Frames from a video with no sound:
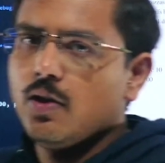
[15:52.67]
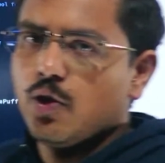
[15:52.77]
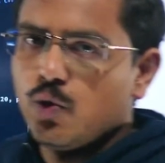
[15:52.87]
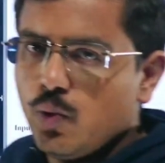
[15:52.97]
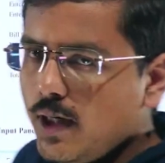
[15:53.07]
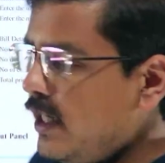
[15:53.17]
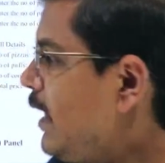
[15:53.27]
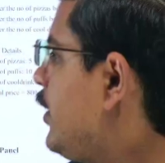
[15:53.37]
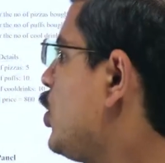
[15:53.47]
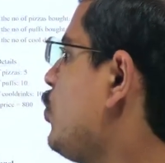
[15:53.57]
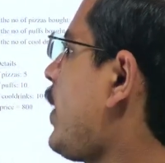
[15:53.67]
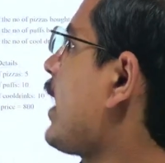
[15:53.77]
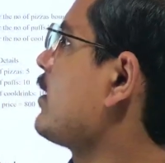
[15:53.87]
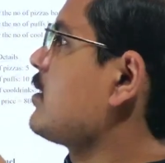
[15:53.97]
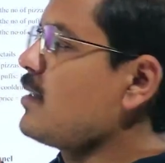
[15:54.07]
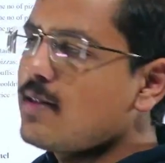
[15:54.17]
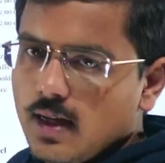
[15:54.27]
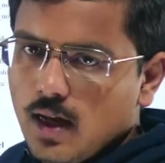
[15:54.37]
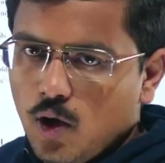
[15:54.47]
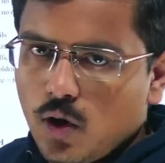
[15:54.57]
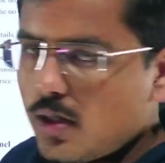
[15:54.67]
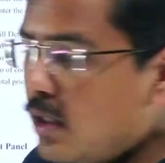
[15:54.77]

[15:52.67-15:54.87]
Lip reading: you need to practice this a lot.